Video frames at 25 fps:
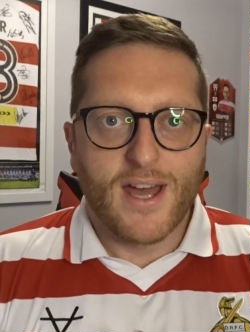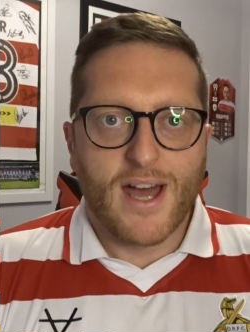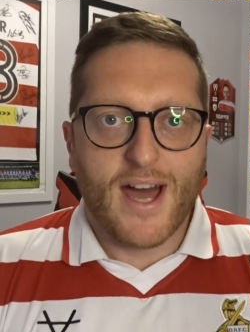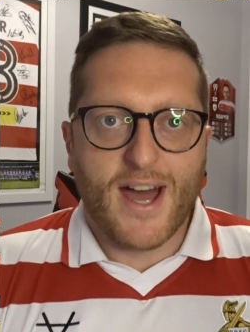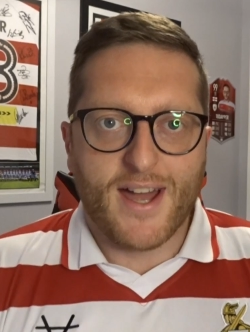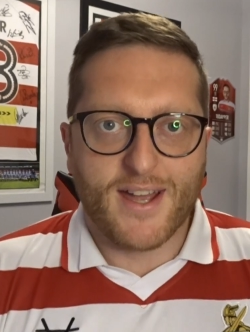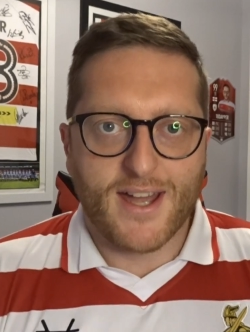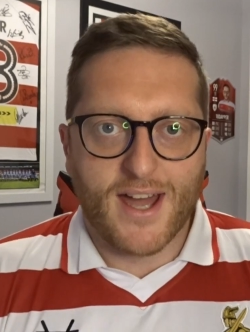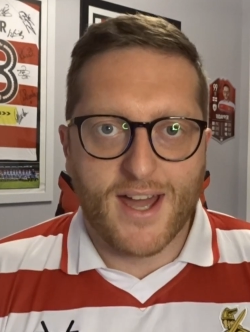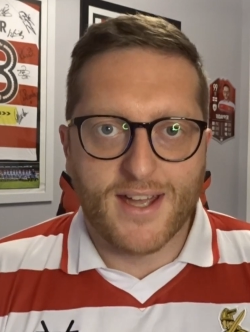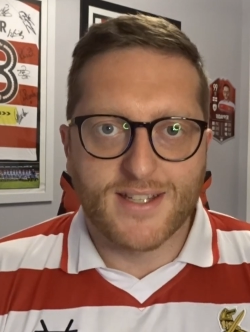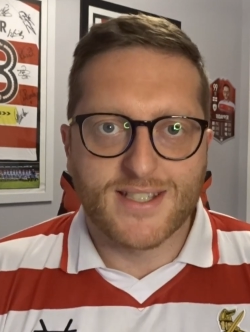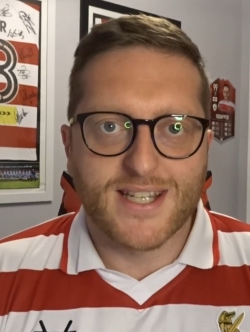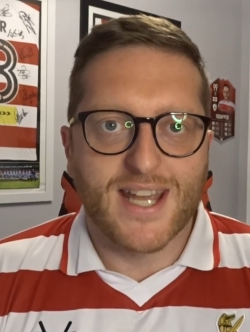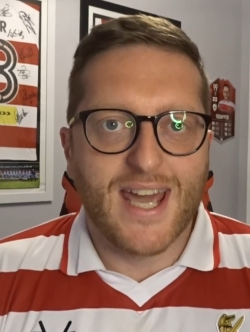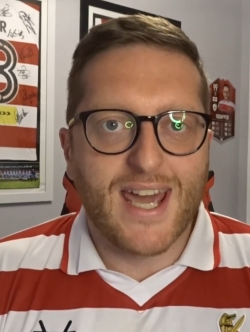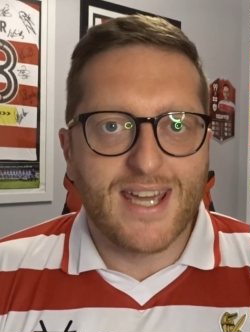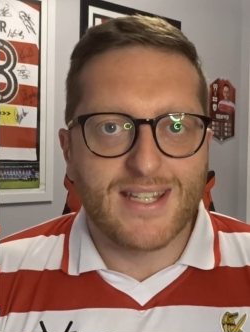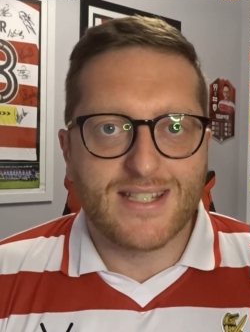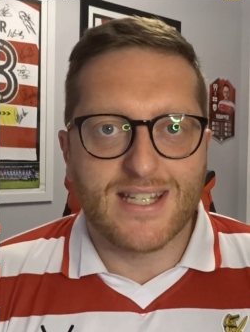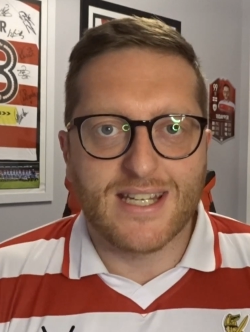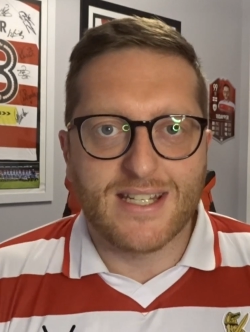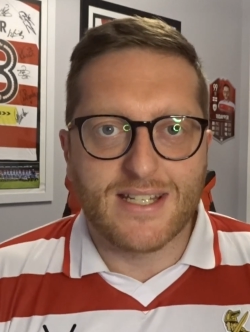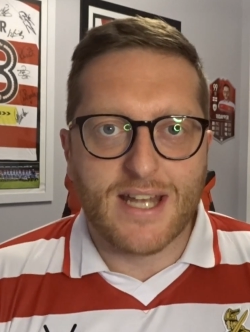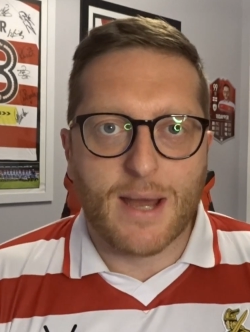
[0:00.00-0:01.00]
Hi guys,
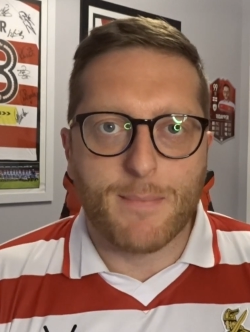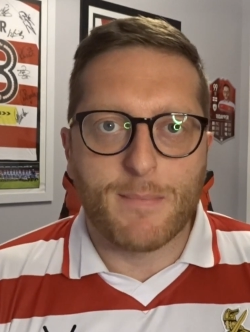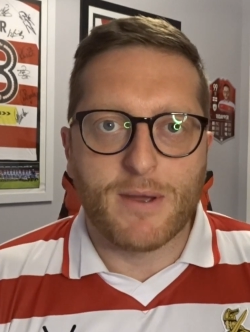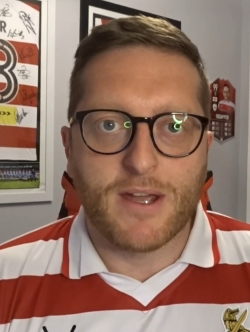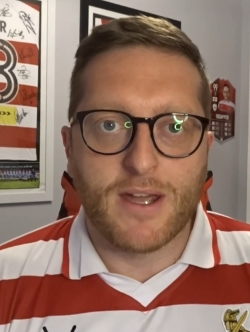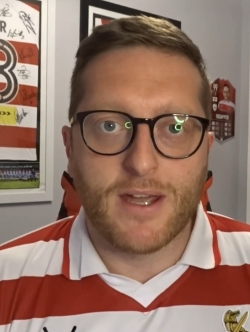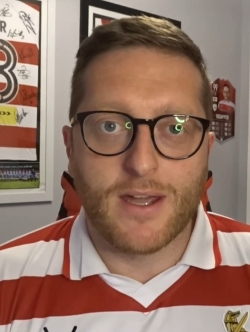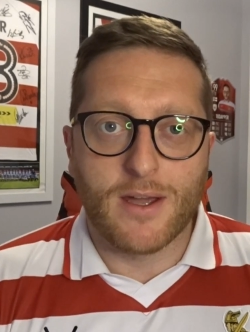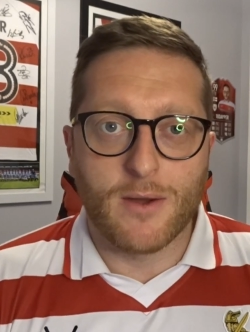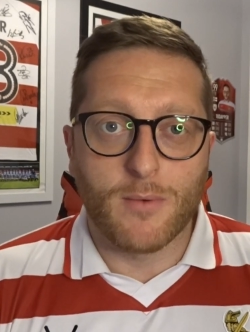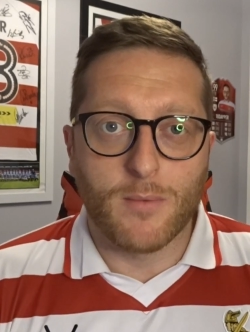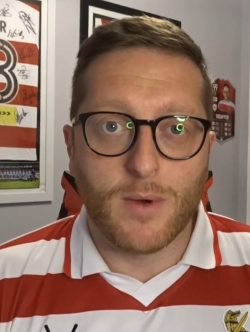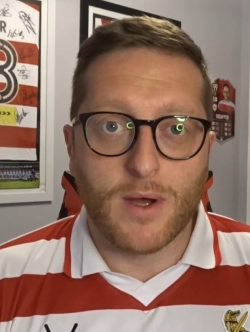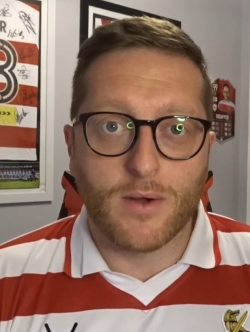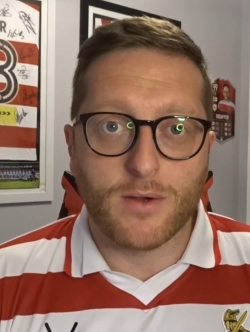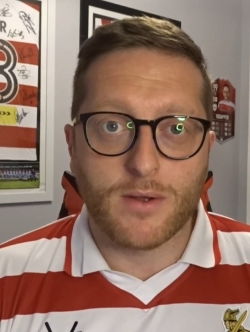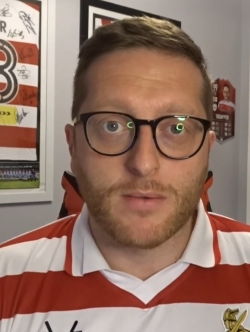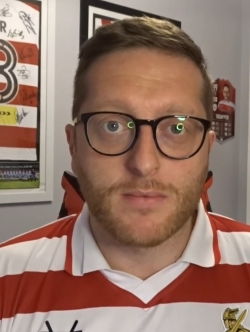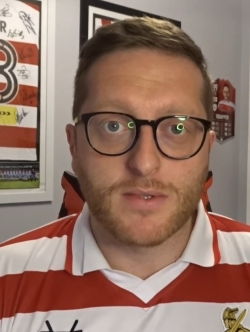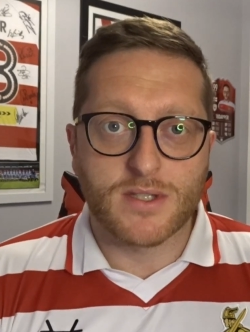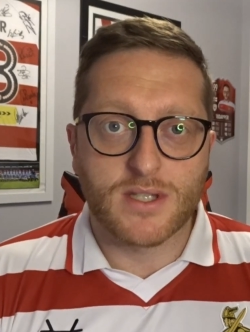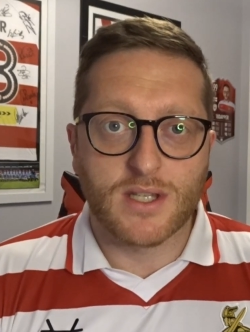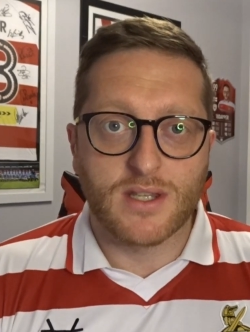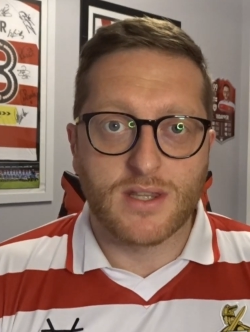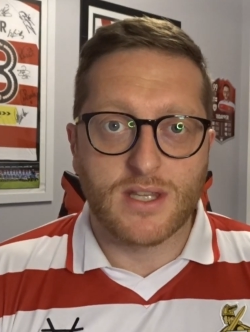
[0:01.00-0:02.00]
eighteen Dapper here and welcome
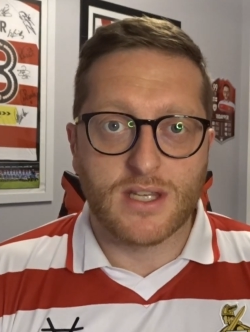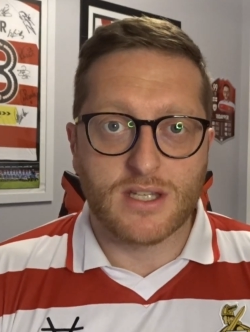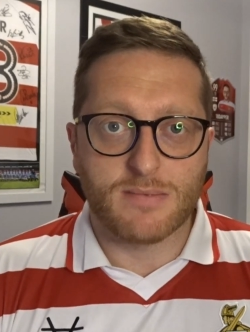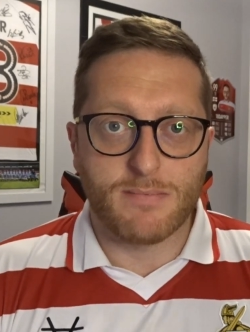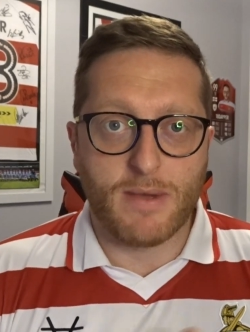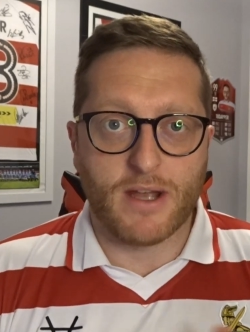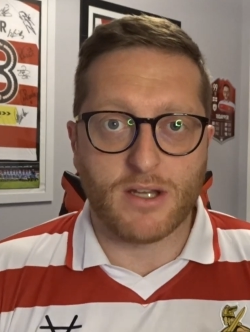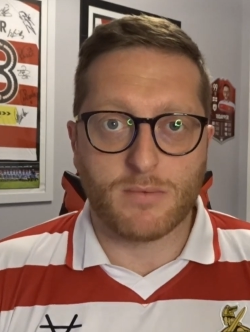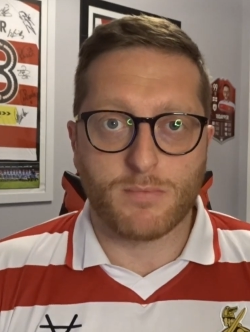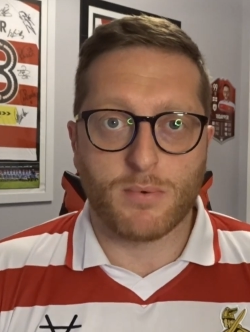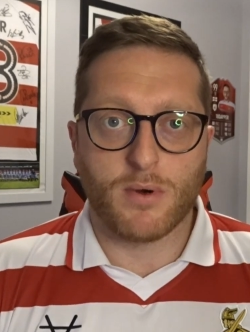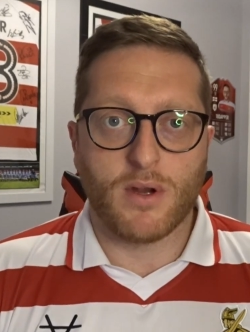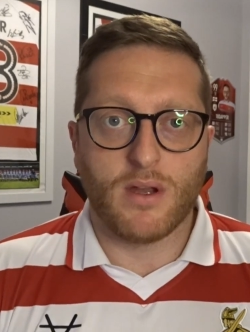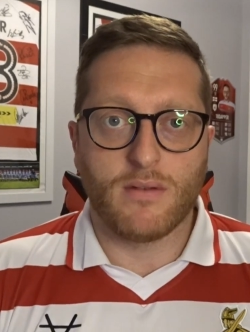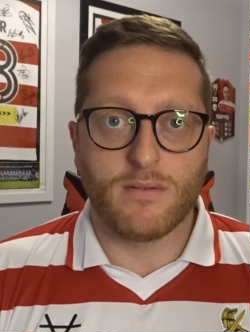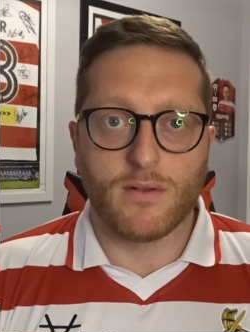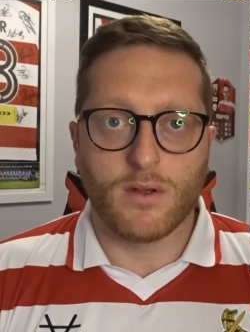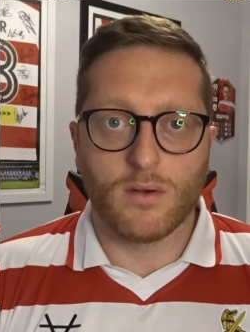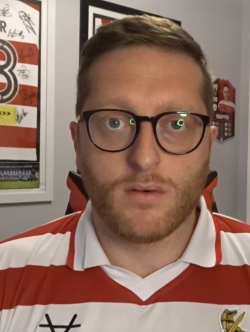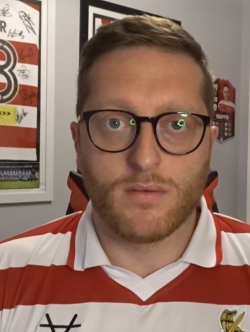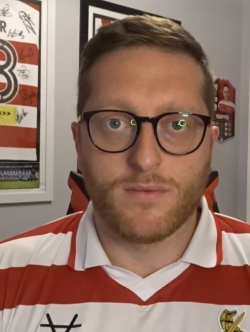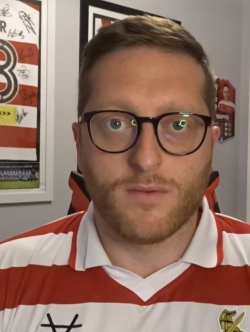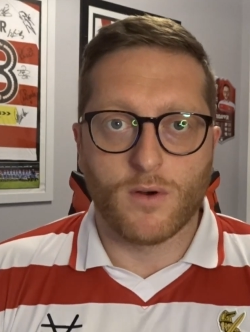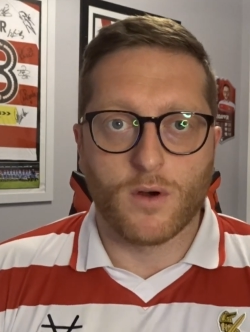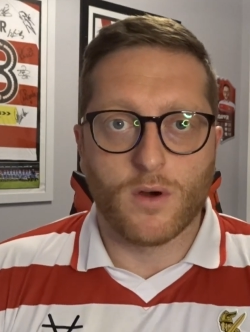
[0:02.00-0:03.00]
to this match preview
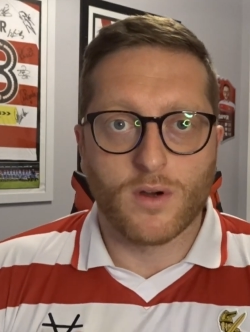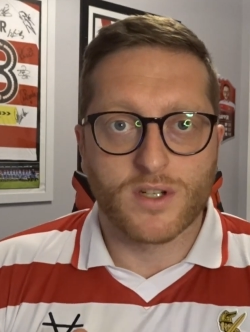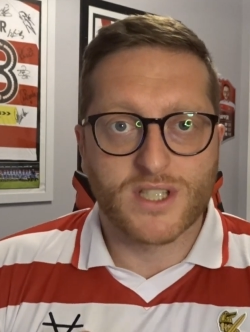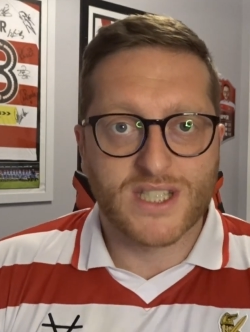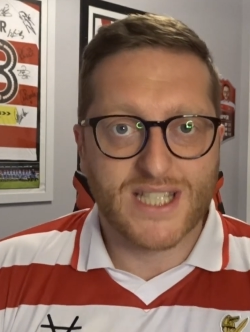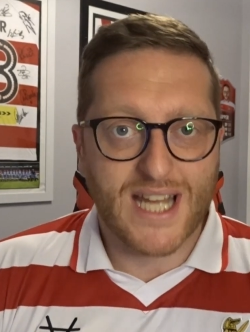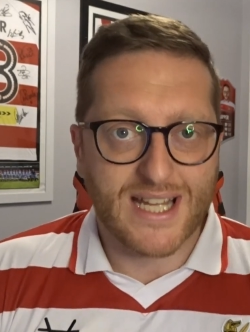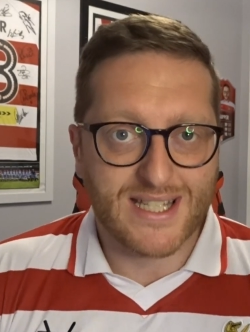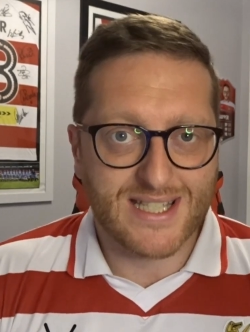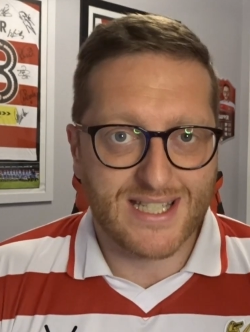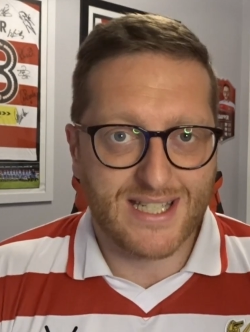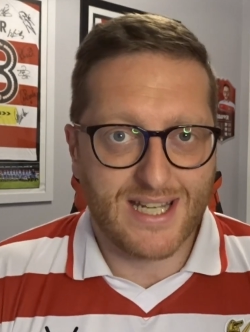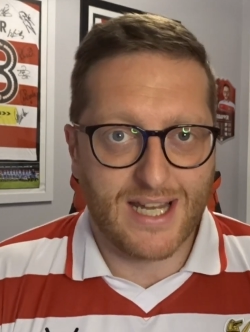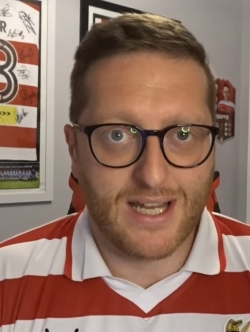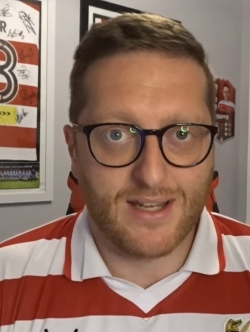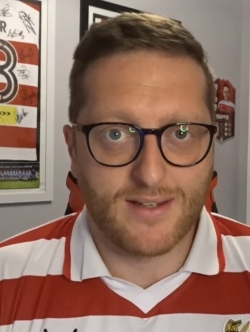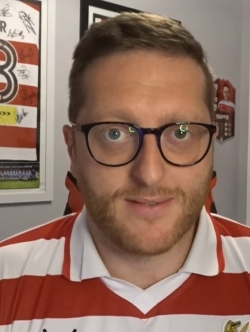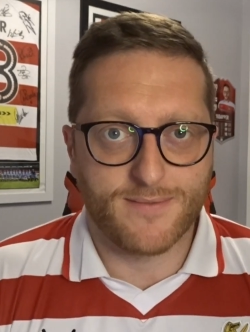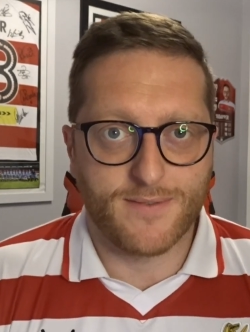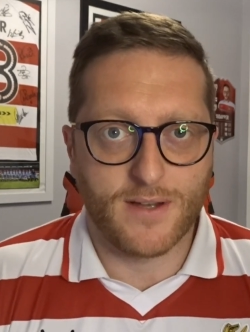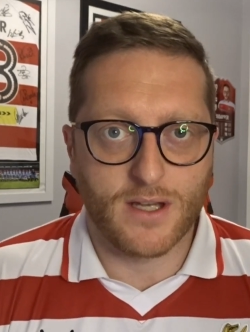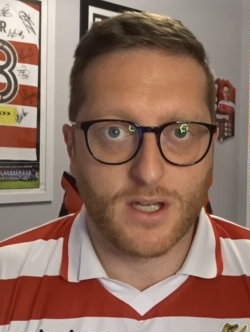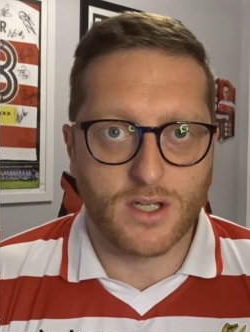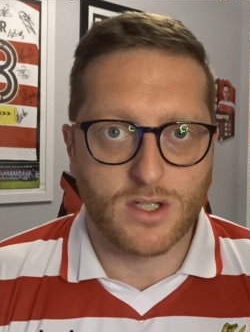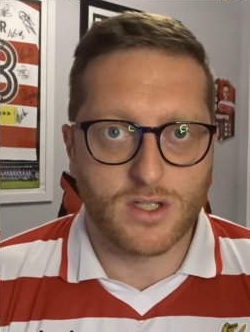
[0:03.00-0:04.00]
for Saturday's
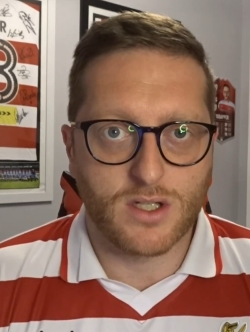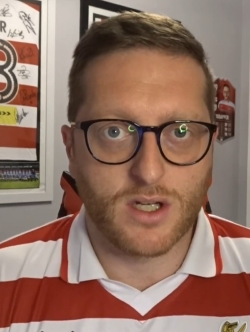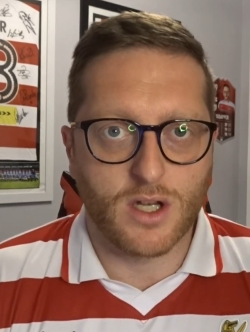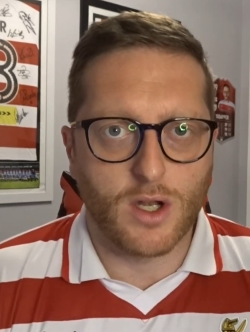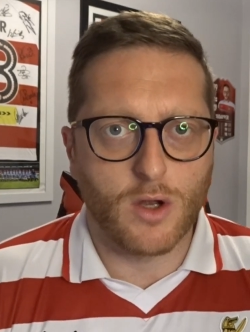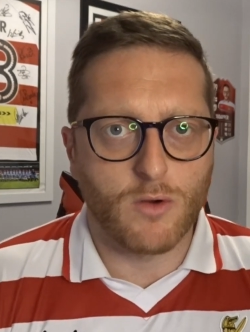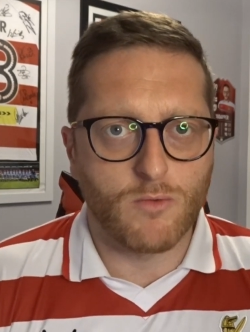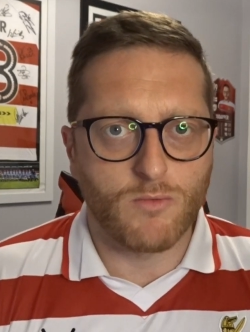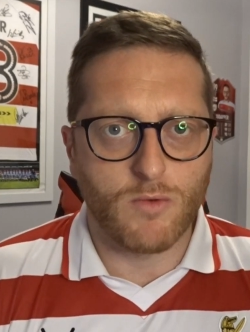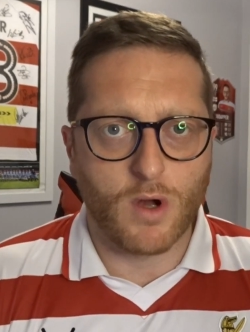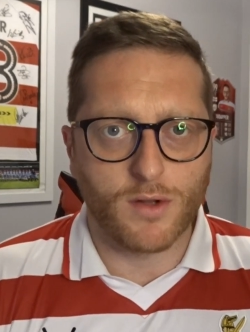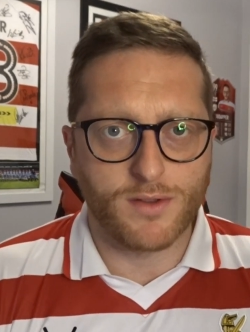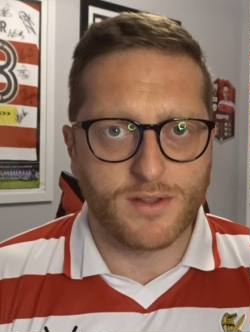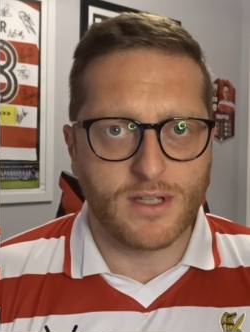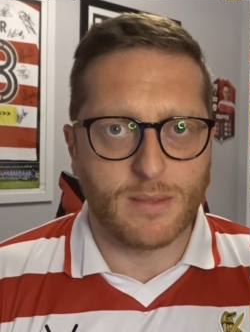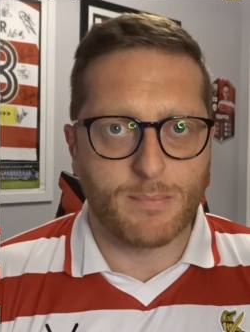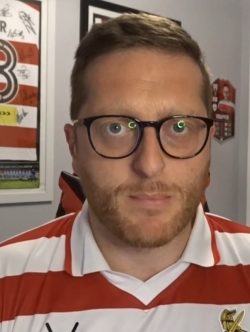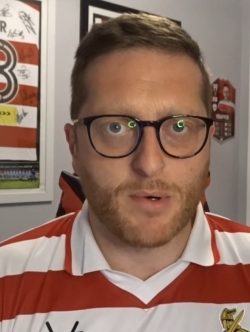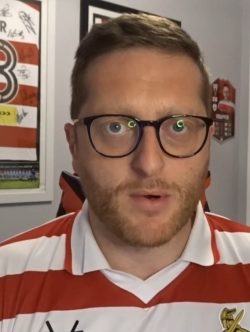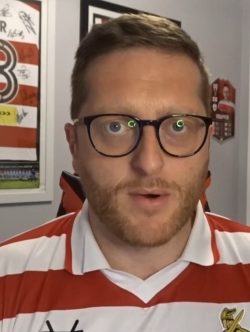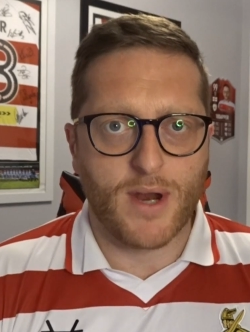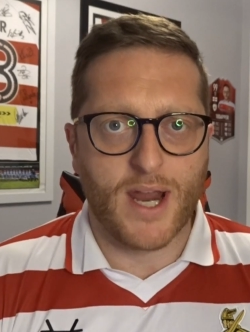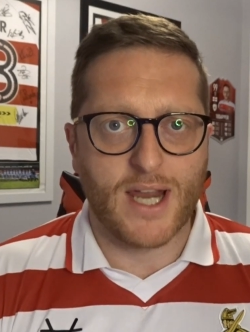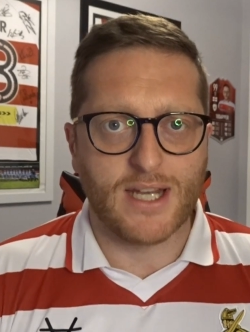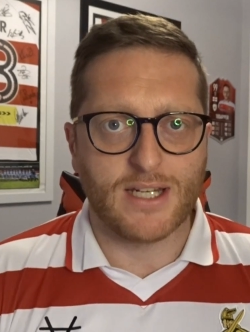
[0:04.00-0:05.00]
fixture at Rodney
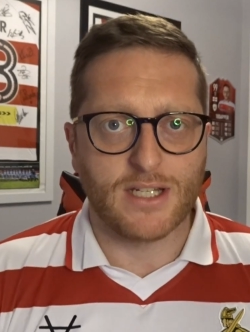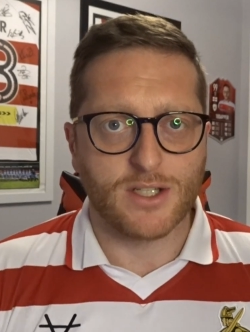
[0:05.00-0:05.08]
Parade.